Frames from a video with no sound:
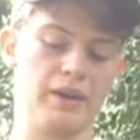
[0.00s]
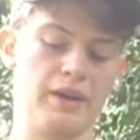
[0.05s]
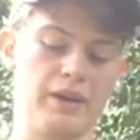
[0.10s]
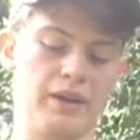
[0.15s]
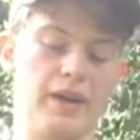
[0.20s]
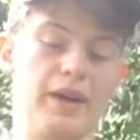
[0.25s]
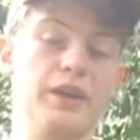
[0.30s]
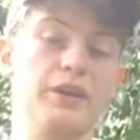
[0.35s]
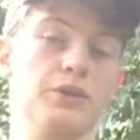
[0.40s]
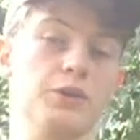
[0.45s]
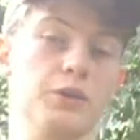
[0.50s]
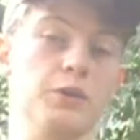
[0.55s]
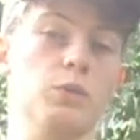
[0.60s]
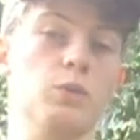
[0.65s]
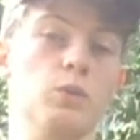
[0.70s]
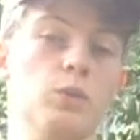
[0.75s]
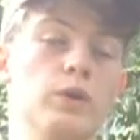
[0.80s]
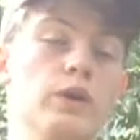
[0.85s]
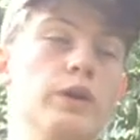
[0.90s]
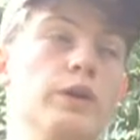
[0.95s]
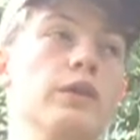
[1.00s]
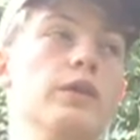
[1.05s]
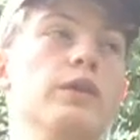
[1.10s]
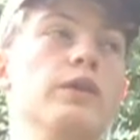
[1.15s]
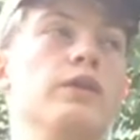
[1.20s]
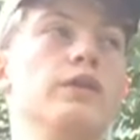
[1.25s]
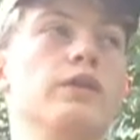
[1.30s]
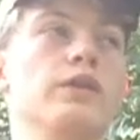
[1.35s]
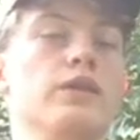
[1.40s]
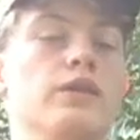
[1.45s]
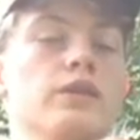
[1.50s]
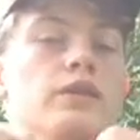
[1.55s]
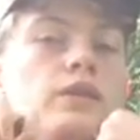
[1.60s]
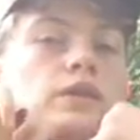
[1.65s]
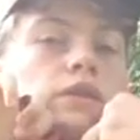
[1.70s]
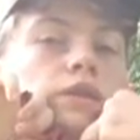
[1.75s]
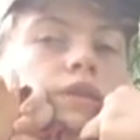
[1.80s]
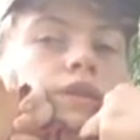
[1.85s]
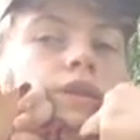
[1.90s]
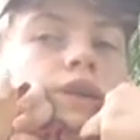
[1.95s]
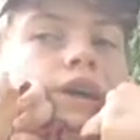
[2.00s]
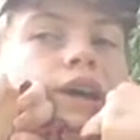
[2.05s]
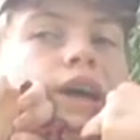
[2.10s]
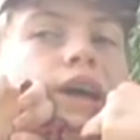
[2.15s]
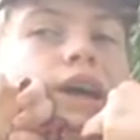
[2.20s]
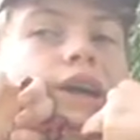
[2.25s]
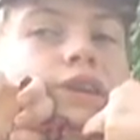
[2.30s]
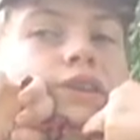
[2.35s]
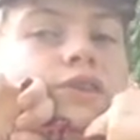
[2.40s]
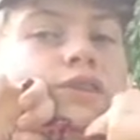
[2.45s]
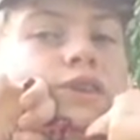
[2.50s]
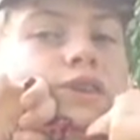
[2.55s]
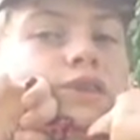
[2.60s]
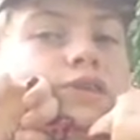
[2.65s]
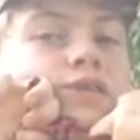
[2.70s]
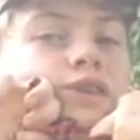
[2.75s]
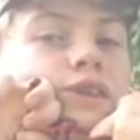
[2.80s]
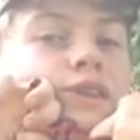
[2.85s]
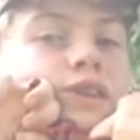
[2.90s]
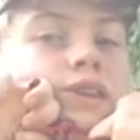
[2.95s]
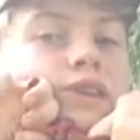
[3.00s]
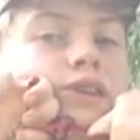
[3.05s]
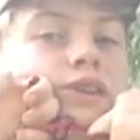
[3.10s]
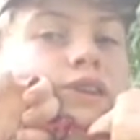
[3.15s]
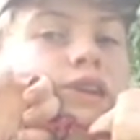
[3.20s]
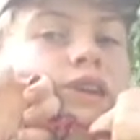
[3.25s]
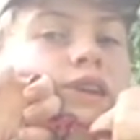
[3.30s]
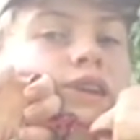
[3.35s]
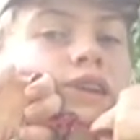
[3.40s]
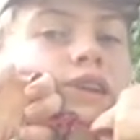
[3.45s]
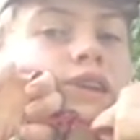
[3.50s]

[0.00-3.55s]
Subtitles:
either one, like actually physically